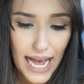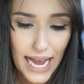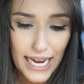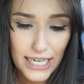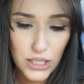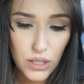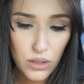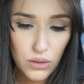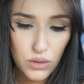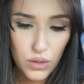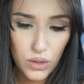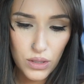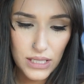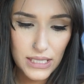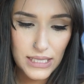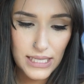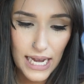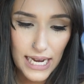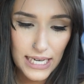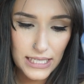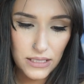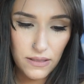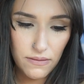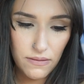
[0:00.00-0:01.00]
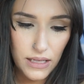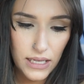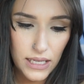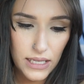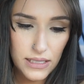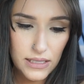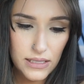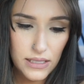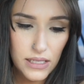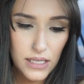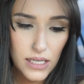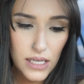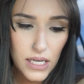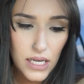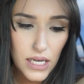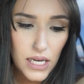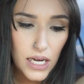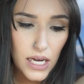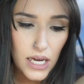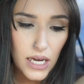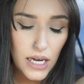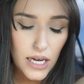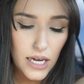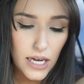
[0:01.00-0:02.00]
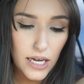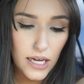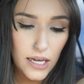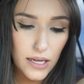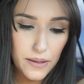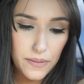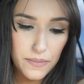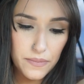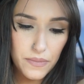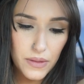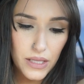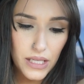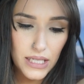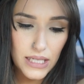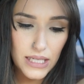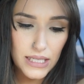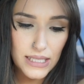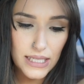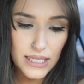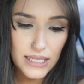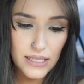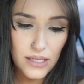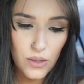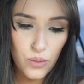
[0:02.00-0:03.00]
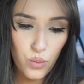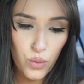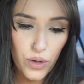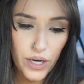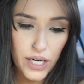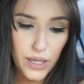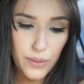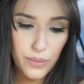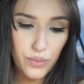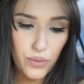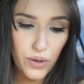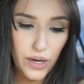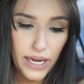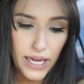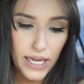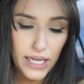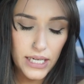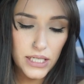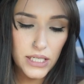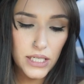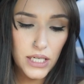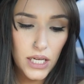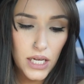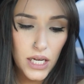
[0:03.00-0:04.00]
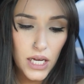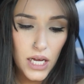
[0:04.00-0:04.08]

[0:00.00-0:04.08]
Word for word: I don't know the size of this, because it's like some weird brand.